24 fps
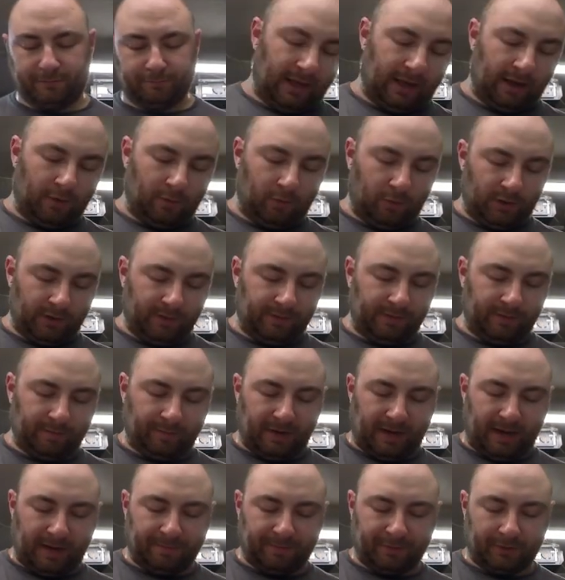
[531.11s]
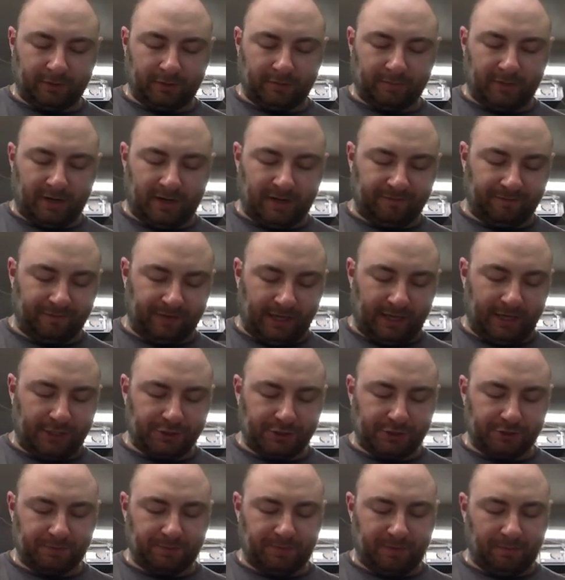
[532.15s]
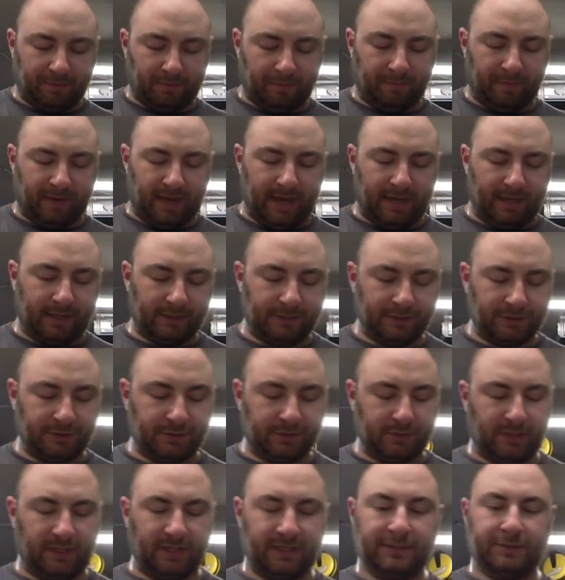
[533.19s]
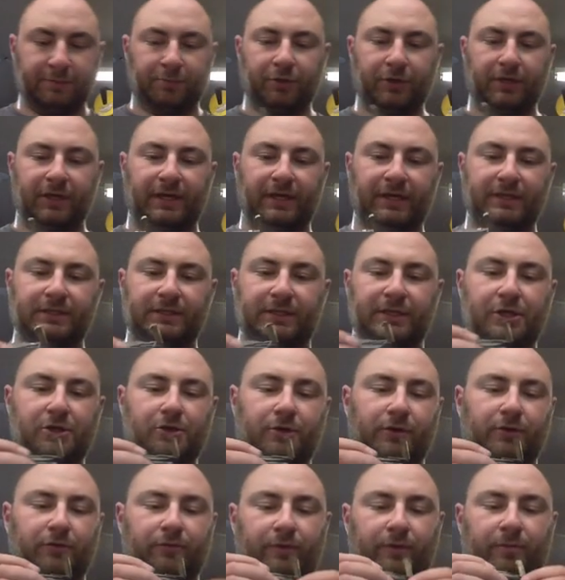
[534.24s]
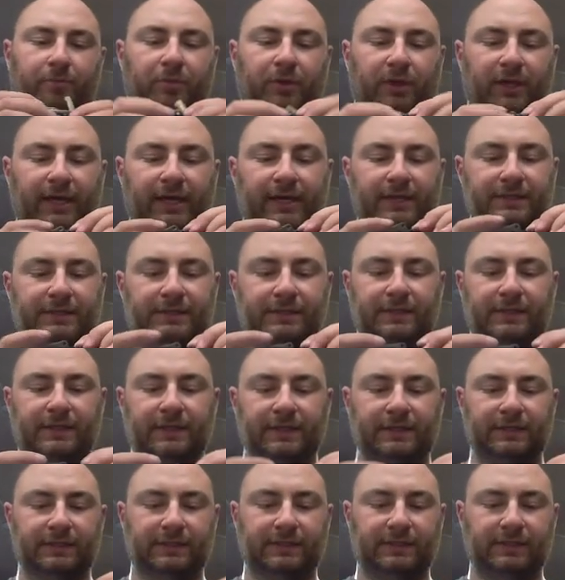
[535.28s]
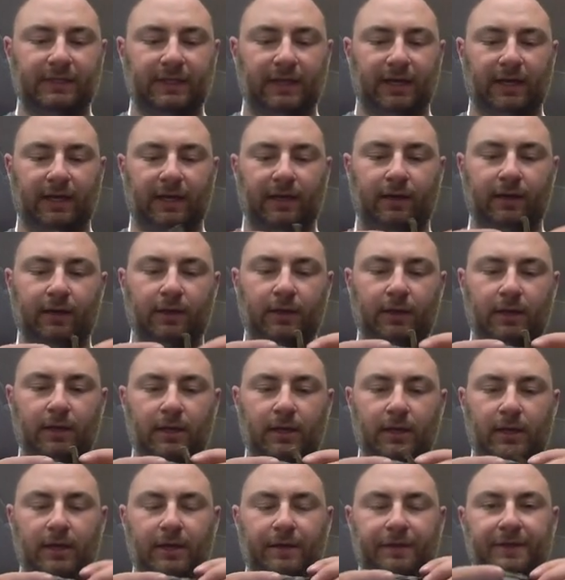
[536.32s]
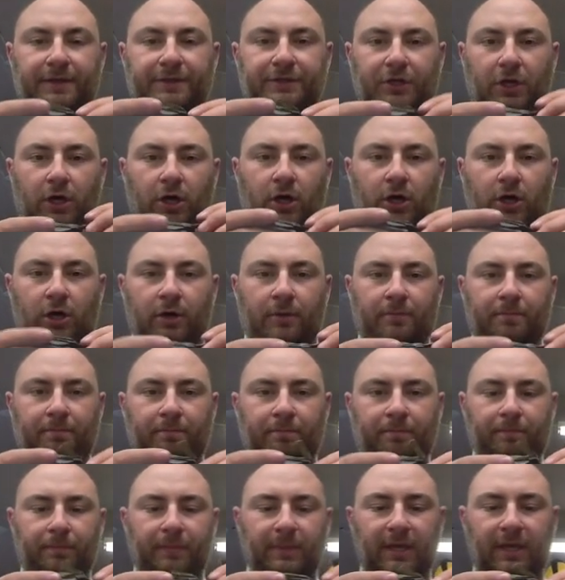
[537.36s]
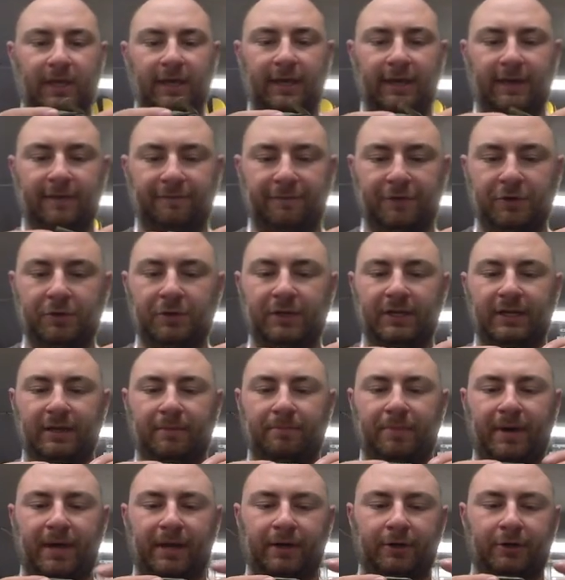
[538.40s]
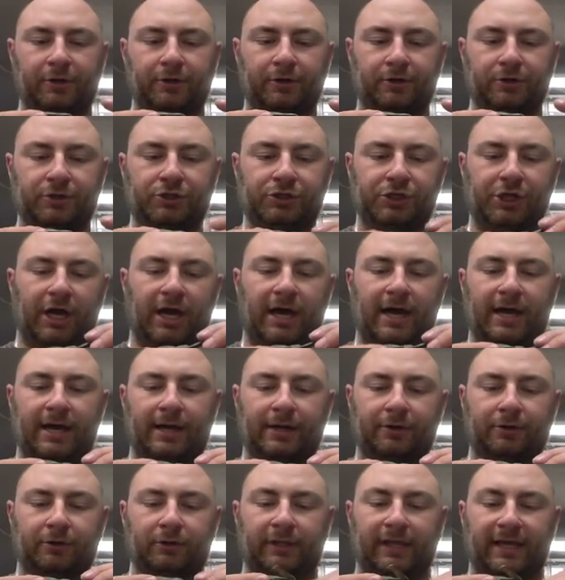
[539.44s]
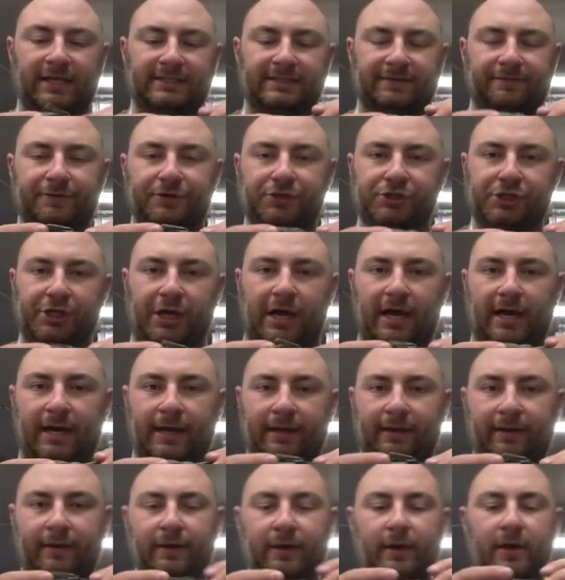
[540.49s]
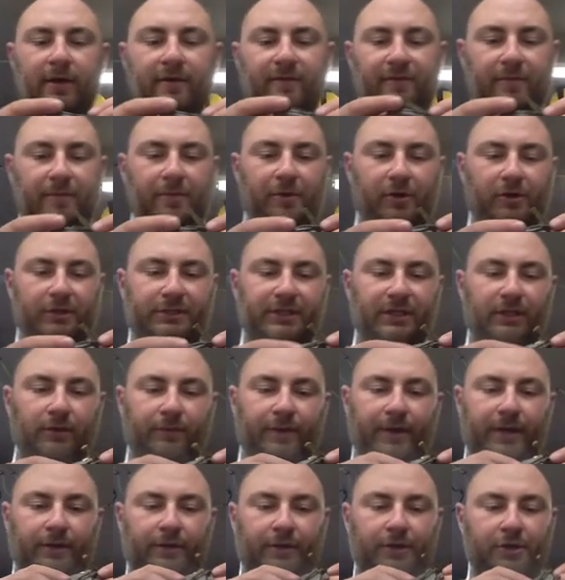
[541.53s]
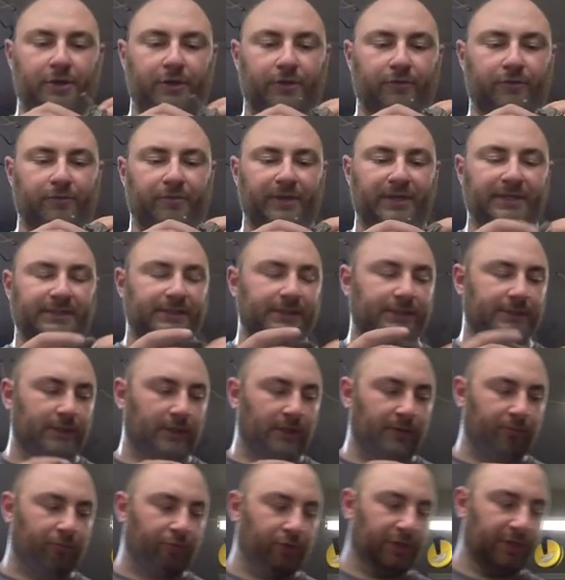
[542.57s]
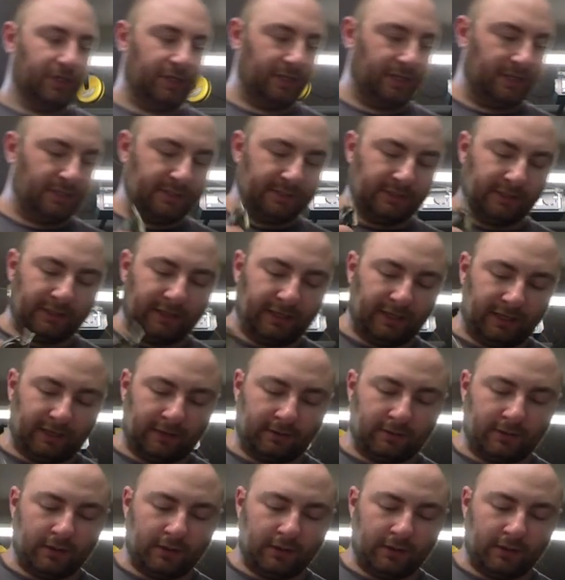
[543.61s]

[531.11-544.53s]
Now, one of the popular modifications people make is, it's pretty easy, you can replace this this arm. If you need a better shot or less of a shot from your accelerator, you can replace this arm pretty easily.